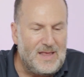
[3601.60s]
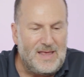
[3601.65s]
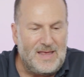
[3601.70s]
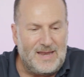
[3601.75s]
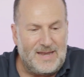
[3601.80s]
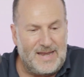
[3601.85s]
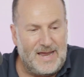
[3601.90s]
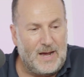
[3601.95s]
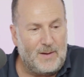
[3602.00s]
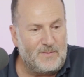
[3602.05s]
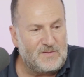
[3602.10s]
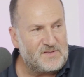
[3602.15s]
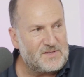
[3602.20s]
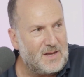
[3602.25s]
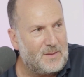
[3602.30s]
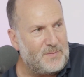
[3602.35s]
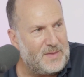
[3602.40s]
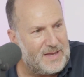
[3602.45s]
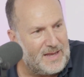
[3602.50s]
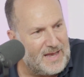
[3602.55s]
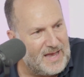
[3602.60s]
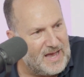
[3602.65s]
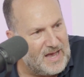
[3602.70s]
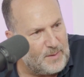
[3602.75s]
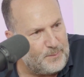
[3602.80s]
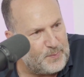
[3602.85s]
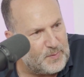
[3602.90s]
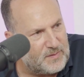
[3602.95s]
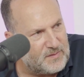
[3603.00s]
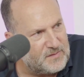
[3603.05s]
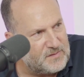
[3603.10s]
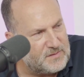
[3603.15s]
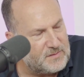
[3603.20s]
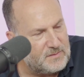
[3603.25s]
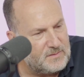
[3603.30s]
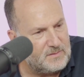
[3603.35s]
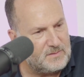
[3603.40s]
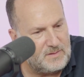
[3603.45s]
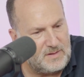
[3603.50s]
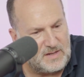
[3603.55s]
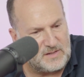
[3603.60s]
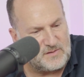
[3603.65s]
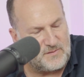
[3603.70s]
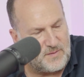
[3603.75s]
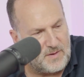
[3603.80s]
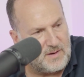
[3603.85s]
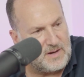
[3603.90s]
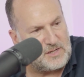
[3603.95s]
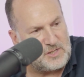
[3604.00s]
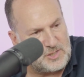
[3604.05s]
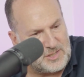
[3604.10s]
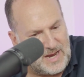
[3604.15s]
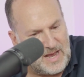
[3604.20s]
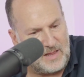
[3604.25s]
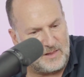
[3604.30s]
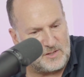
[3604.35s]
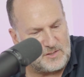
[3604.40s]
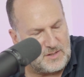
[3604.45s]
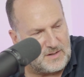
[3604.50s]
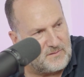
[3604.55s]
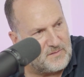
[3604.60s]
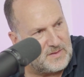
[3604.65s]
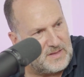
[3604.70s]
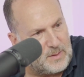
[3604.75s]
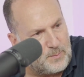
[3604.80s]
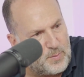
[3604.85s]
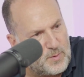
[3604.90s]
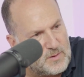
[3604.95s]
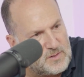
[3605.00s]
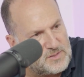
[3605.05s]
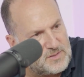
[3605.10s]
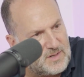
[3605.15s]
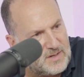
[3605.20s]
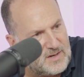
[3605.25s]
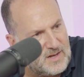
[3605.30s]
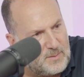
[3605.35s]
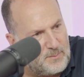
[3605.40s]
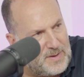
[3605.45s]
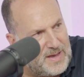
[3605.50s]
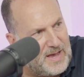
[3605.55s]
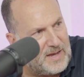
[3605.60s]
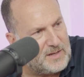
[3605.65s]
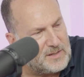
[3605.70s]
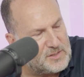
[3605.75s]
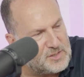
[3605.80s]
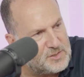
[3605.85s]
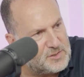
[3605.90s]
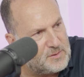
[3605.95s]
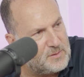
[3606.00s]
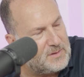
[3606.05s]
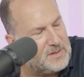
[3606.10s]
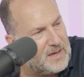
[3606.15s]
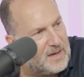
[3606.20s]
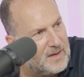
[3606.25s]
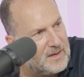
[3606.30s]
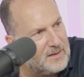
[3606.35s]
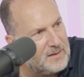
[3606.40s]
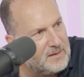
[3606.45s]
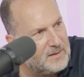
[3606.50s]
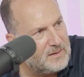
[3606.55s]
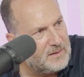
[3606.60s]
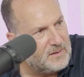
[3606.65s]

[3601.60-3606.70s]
Now if something happens, it's very challenging for that person to come back and sue you